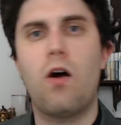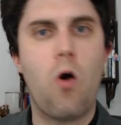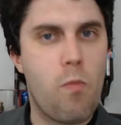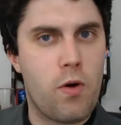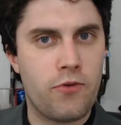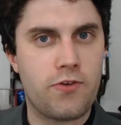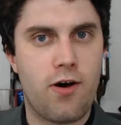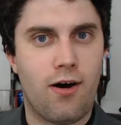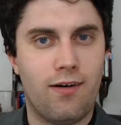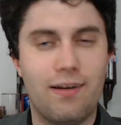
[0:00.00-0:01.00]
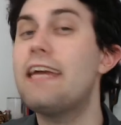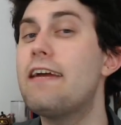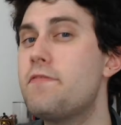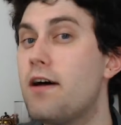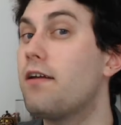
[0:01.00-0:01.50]
almost all,
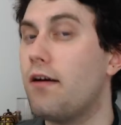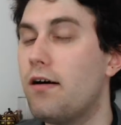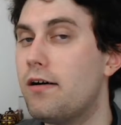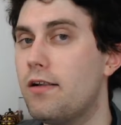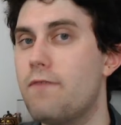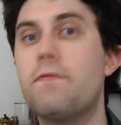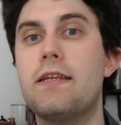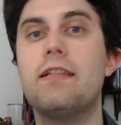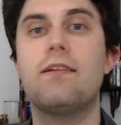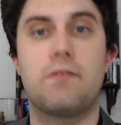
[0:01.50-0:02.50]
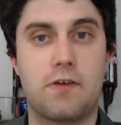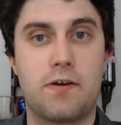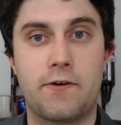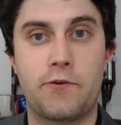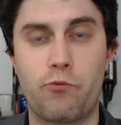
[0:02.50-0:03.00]
if not all, of vanilla
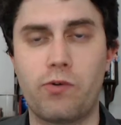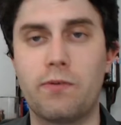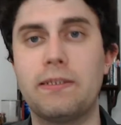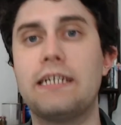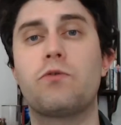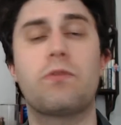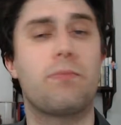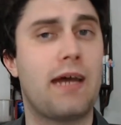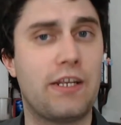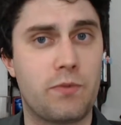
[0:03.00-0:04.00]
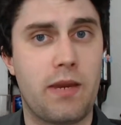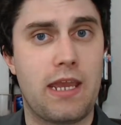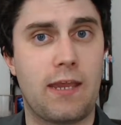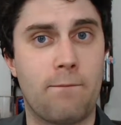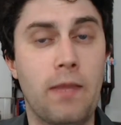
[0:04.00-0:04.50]
servers were replaced with
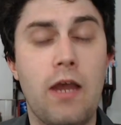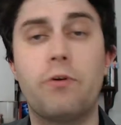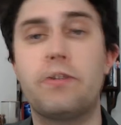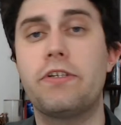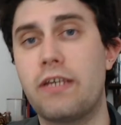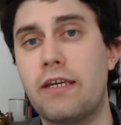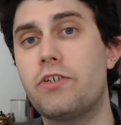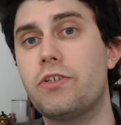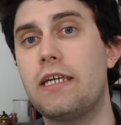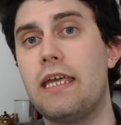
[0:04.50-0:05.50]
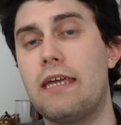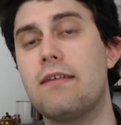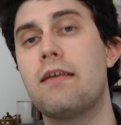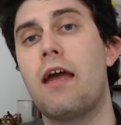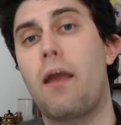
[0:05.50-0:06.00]
matchmaking, which essentially
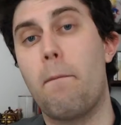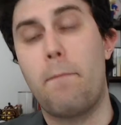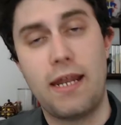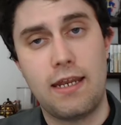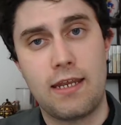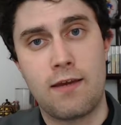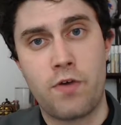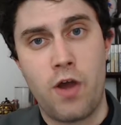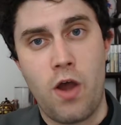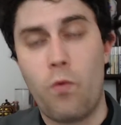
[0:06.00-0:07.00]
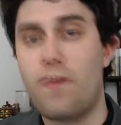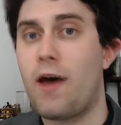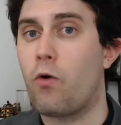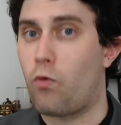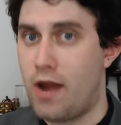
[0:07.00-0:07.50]
is competitive
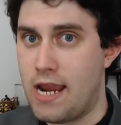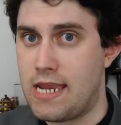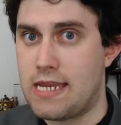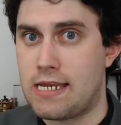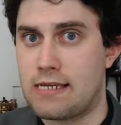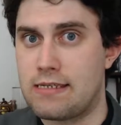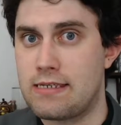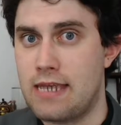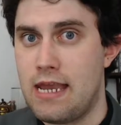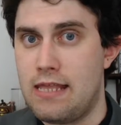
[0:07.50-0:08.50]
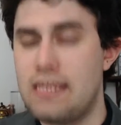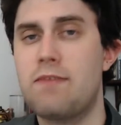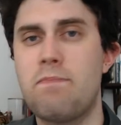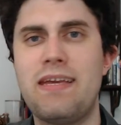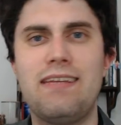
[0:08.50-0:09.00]
without rankings. This
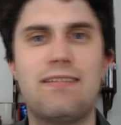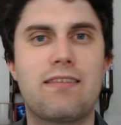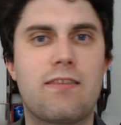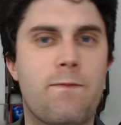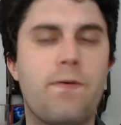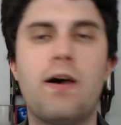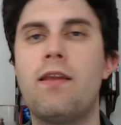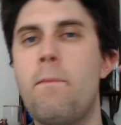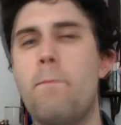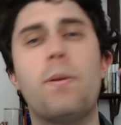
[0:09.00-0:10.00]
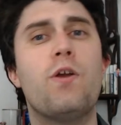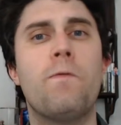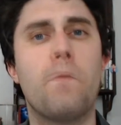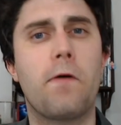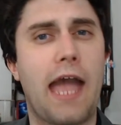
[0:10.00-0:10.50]
means that the fun,
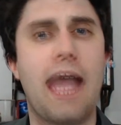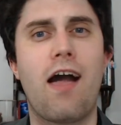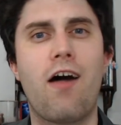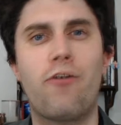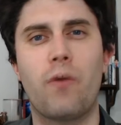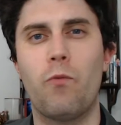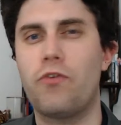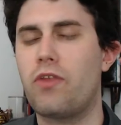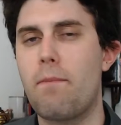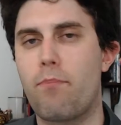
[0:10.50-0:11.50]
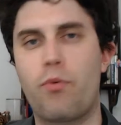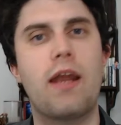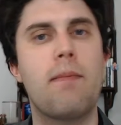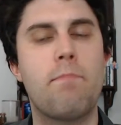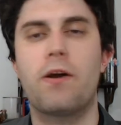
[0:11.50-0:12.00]
beautiful chaos that was the
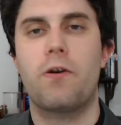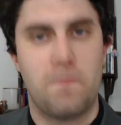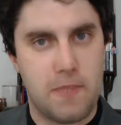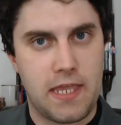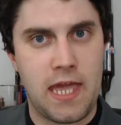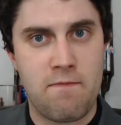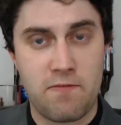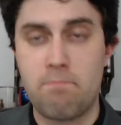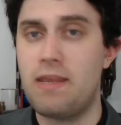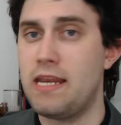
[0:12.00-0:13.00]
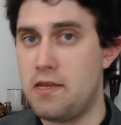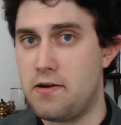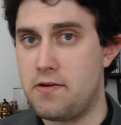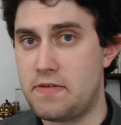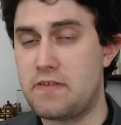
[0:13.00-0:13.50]
bread and butter of the game for many
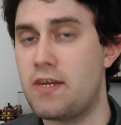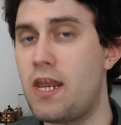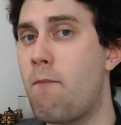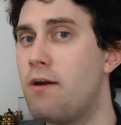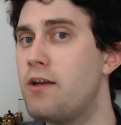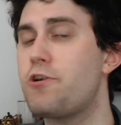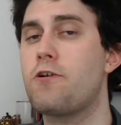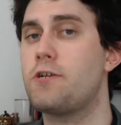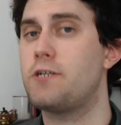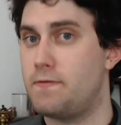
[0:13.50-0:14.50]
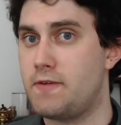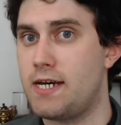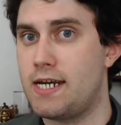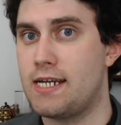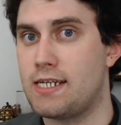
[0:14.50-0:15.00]
years is now much harder to
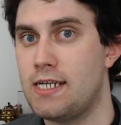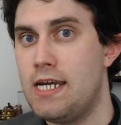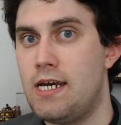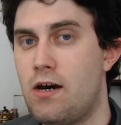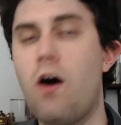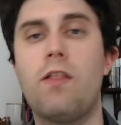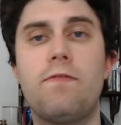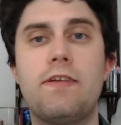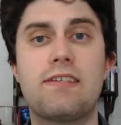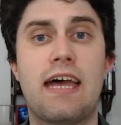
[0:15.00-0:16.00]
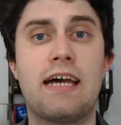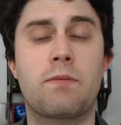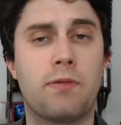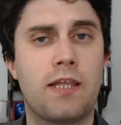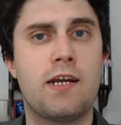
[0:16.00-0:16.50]
find. All of this has
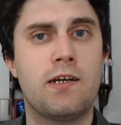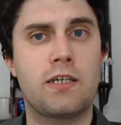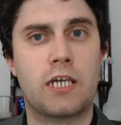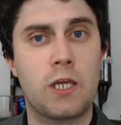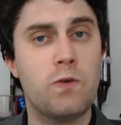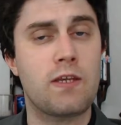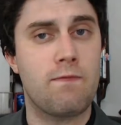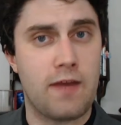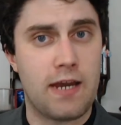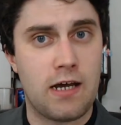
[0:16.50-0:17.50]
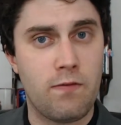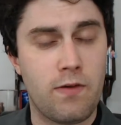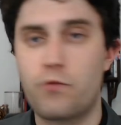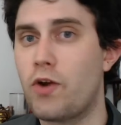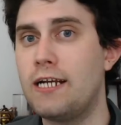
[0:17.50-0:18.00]
players accusing Valve
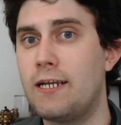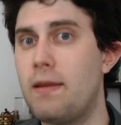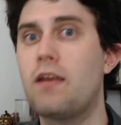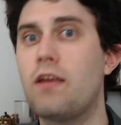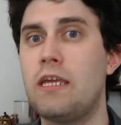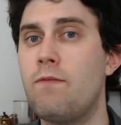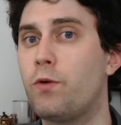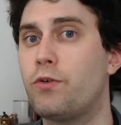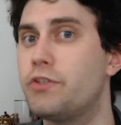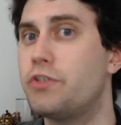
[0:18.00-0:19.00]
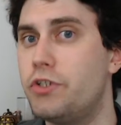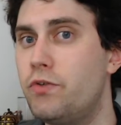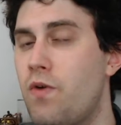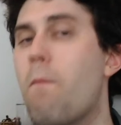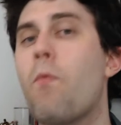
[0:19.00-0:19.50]
of trying to make Team Fortress
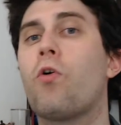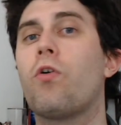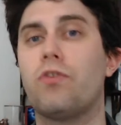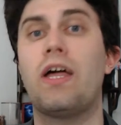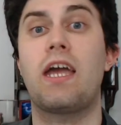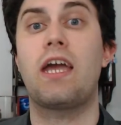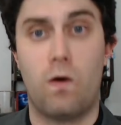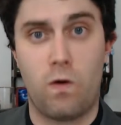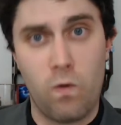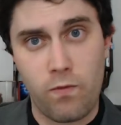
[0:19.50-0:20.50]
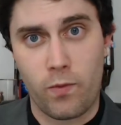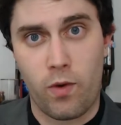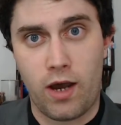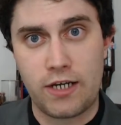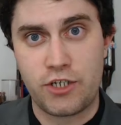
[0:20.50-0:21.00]
2 more like
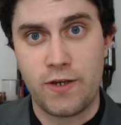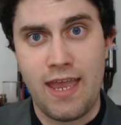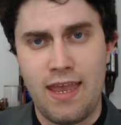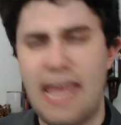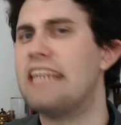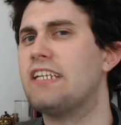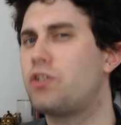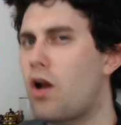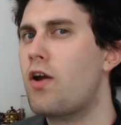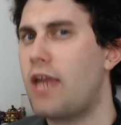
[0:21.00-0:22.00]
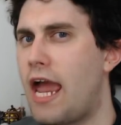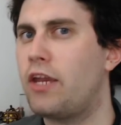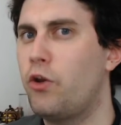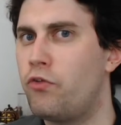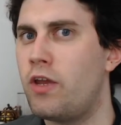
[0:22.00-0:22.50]
Overwatch. A stark
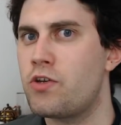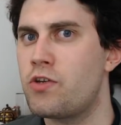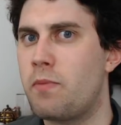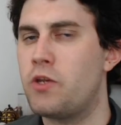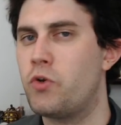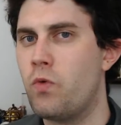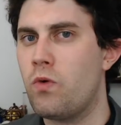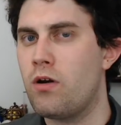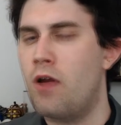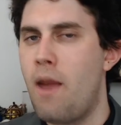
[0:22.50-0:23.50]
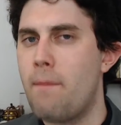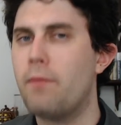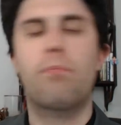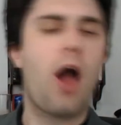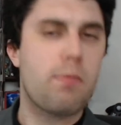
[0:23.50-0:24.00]
accusation to be sure,
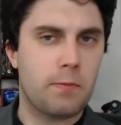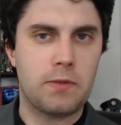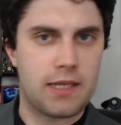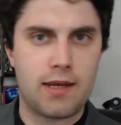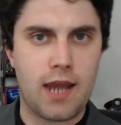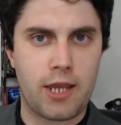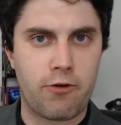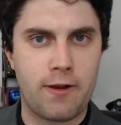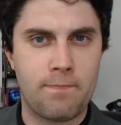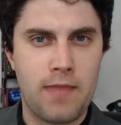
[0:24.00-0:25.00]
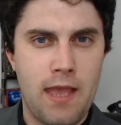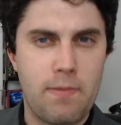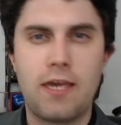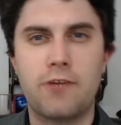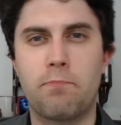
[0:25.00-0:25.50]
but probably inaccurate,
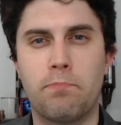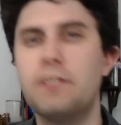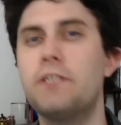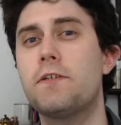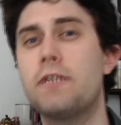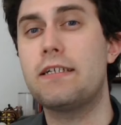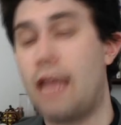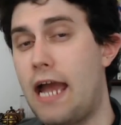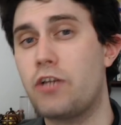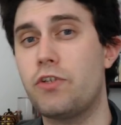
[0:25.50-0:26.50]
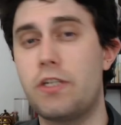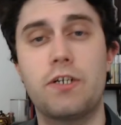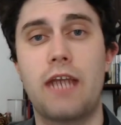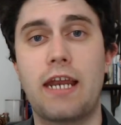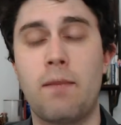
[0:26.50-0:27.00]
because Blizzard actually
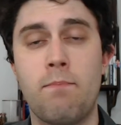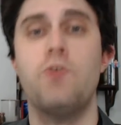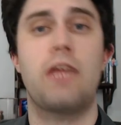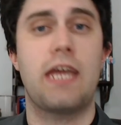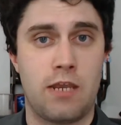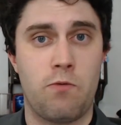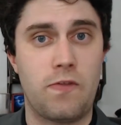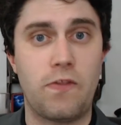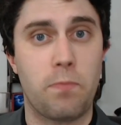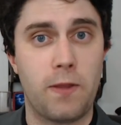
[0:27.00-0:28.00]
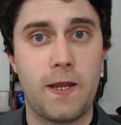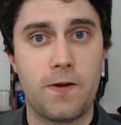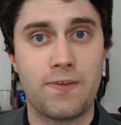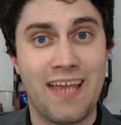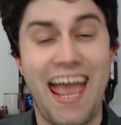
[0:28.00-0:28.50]
good at communicating with its
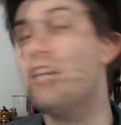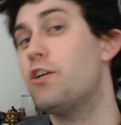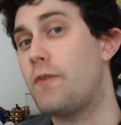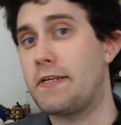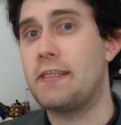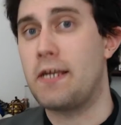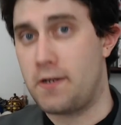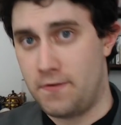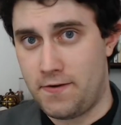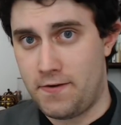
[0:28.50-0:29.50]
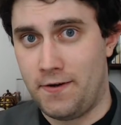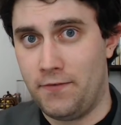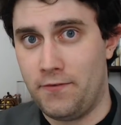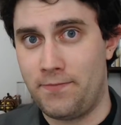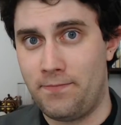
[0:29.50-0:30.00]
players and addressing their
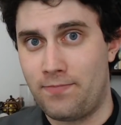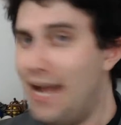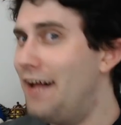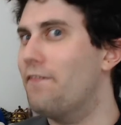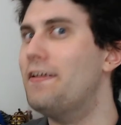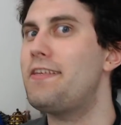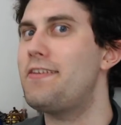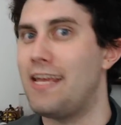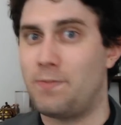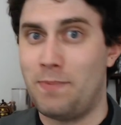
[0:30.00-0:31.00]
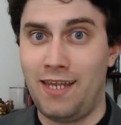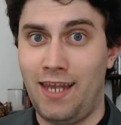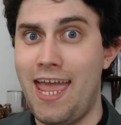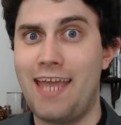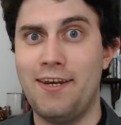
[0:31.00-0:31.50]
concerns. This has been
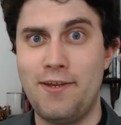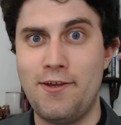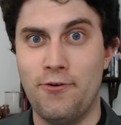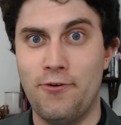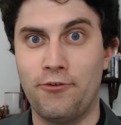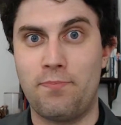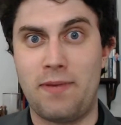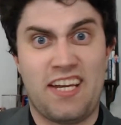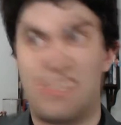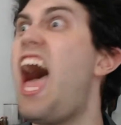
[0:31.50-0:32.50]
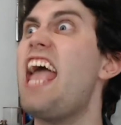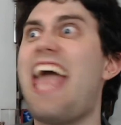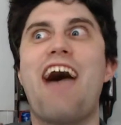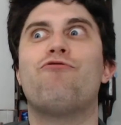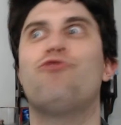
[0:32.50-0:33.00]
Laig News, because I
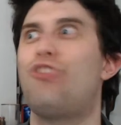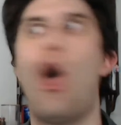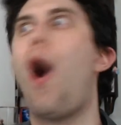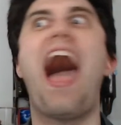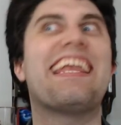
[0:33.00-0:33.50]
have no